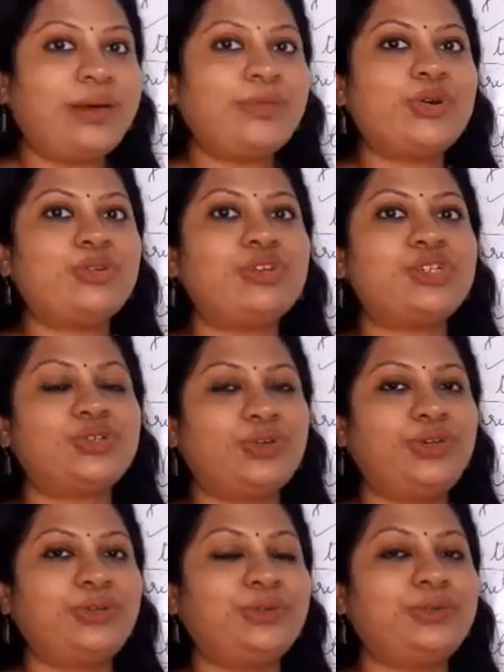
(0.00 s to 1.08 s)
I'm going to show
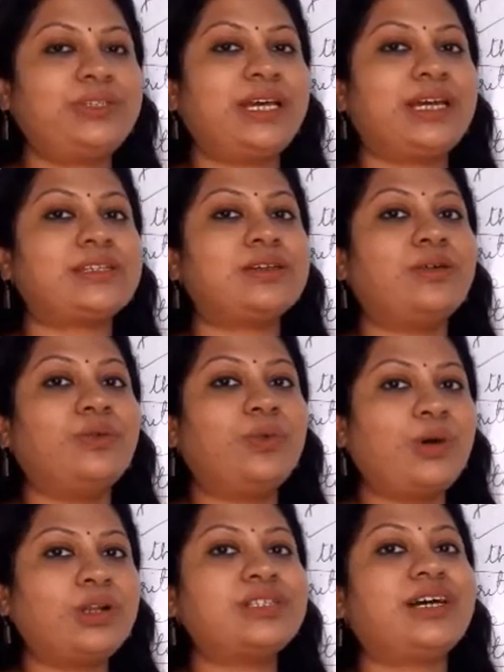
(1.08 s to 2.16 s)
you that
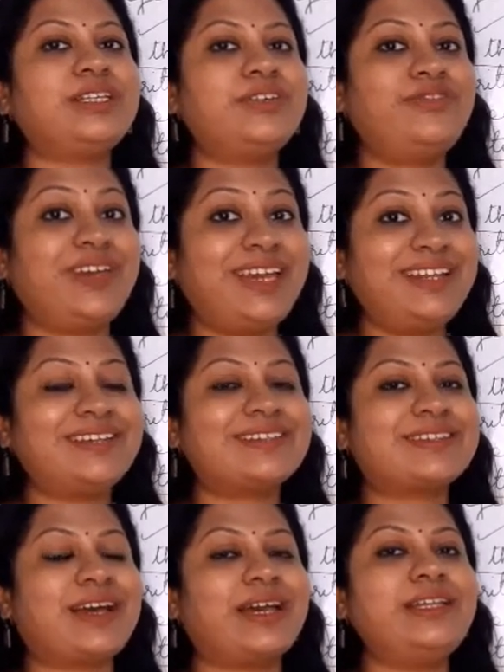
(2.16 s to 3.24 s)
what are the
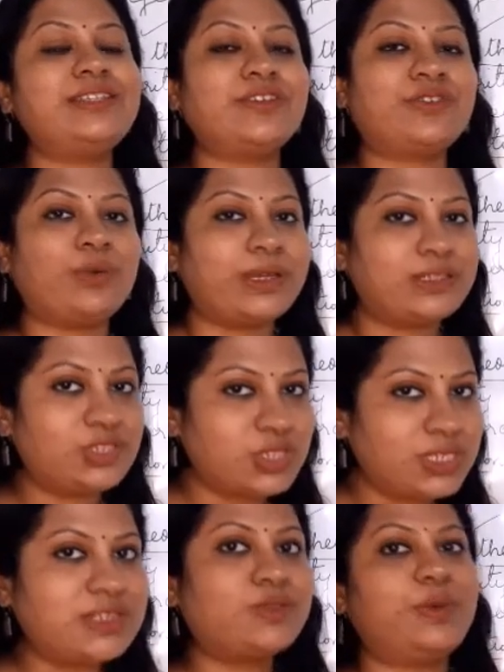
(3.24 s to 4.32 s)
various kinds of
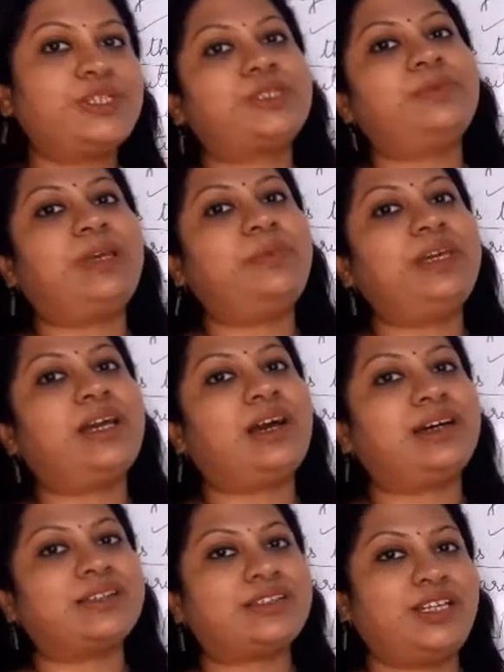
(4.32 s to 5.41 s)
questions which may be
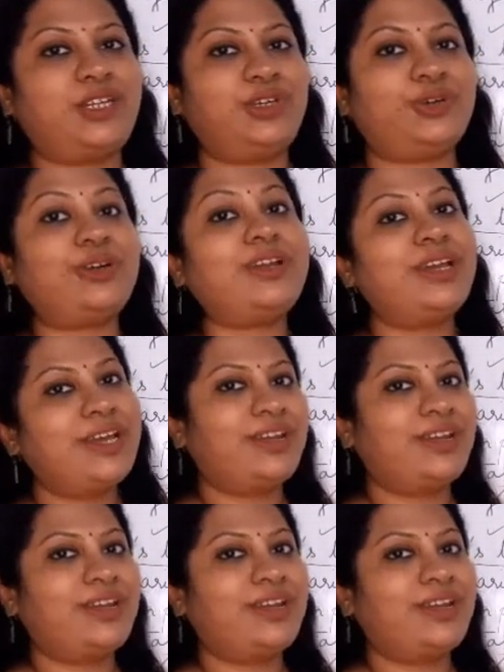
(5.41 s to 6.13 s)
asked in your